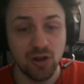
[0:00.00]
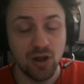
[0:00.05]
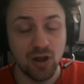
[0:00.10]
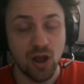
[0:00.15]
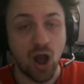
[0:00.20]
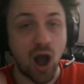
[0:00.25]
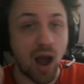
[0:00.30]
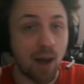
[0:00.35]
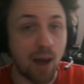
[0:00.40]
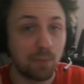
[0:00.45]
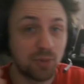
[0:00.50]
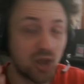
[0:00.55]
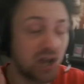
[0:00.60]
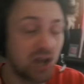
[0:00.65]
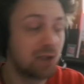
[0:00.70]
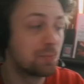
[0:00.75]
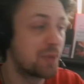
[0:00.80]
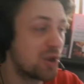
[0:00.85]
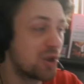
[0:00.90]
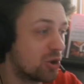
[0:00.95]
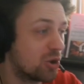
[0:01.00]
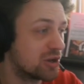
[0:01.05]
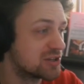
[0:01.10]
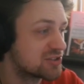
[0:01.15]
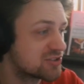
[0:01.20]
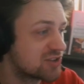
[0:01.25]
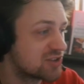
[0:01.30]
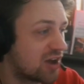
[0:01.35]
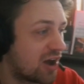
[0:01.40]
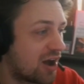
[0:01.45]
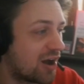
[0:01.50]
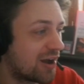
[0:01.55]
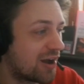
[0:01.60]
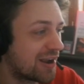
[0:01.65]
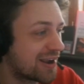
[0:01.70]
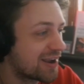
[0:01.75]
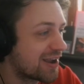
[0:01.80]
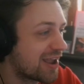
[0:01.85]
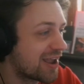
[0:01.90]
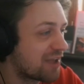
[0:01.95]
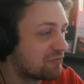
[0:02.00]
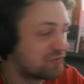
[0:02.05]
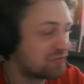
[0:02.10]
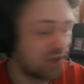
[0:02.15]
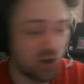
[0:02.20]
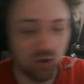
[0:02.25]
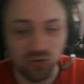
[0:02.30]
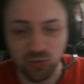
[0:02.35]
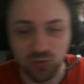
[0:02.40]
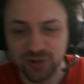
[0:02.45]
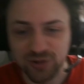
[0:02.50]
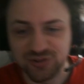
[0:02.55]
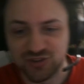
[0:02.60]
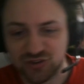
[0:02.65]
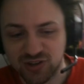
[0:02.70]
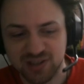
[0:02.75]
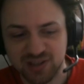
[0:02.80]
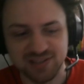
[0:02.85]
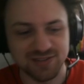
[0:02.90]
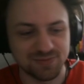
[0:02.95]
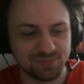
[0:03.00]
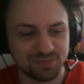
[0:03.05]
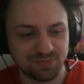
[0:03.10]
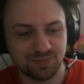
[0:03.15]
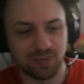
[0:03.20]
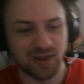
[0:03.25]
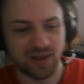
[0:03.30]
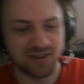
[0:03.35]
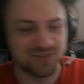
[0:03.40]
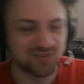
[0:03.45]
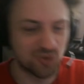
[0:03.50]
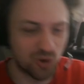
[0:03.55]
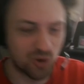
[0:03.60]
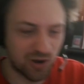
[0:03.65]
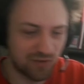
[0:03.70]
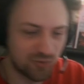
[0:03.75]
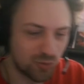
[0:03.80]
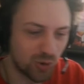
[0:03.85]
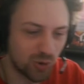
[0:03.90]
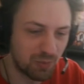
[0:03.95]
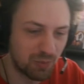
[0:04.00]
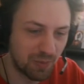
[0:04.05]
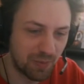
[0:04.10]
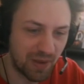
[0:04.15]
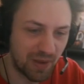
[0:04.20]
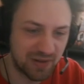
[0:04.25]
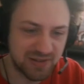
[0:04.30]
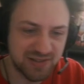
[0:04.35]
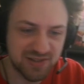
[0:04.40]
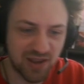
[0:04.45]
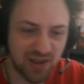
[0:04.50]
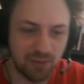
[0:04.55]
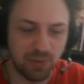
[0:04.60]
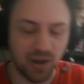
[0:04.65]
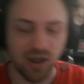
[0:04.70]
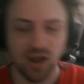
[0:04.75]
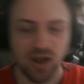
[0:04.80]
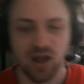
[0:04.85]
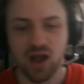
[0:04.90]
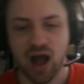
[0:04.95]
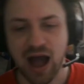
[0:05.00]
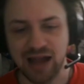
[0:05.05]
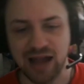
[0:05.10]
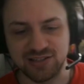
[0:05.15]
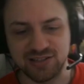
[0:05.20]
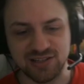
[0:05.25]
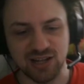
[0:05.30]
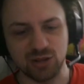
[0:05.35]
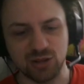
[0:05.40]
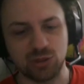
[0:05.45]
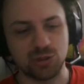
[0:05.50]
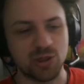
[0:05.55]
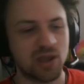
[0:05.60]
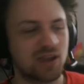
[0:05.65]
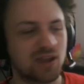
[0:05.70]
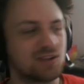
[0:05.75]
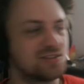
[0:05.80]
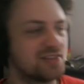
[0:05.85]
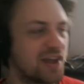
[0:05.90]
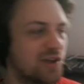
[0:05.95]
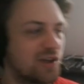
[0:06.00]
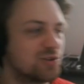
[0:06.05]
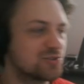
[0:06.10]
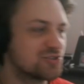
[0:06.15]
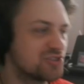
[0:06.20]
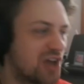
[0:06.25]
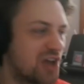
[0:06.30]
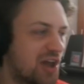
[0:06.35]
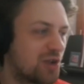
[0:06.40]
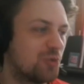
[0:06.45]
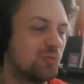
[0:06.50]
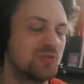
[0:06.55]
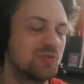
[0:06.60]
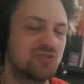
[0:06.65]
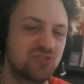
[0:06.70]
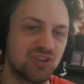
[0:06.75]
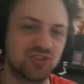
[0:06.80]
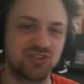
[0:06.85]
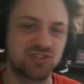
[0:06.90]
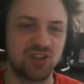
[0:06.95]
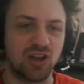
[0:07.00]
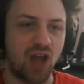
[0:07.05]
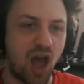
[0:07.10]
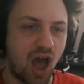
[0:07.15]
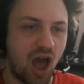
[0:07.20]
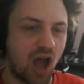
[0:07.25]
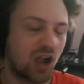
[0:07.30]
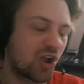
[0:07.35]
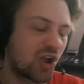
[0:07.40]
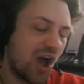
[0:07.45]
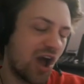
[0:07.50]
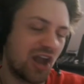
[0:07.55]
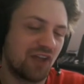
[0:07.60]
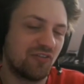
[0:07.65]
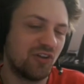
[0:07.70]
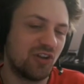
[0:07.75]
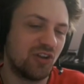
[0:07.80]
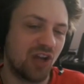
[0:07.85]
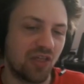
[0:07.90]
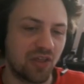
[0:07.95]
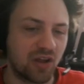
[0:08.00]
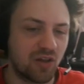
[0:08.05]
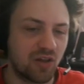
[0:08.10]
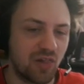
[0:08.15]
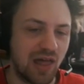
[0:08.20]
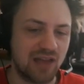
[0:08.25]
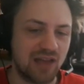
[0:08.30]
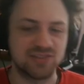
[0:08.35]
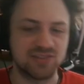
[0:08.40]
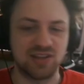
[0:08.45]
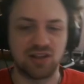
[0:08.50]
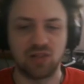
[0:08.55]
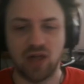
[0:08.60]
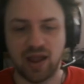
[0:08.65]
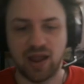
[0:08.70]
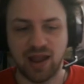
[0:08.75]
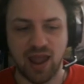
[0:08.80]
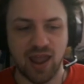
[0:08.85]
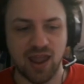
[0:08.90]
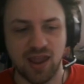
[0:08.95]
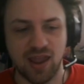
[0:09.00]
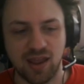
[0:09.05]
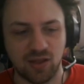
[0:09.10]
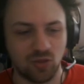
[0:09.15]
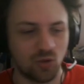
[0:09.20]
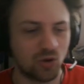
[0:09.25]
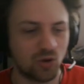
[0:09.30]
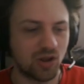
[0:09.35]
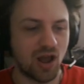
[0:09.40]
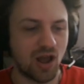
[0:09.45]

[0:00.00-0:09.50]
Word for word: I'm gonna be honest, uh, if Dale's watching this, big sorry for what I'm about to say, but I did think Dale's channel was just a, a kind of another classic, like, hey, look, I